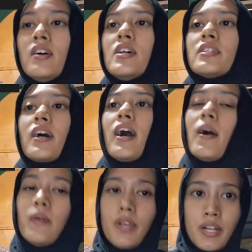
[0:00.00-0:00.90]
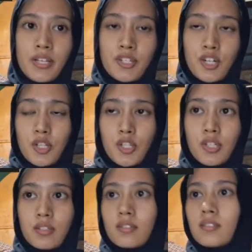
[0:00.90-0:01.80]
Here's how it is
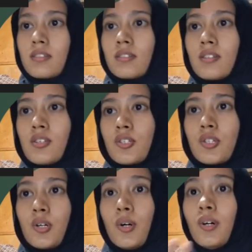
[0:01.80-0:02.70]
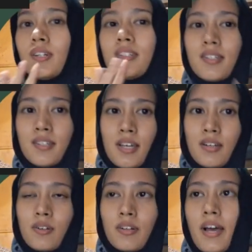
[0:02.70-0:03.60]
structured. So take a
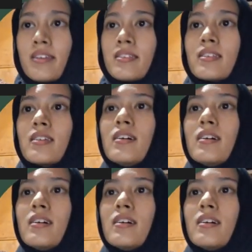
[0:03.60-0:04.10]
note, guys.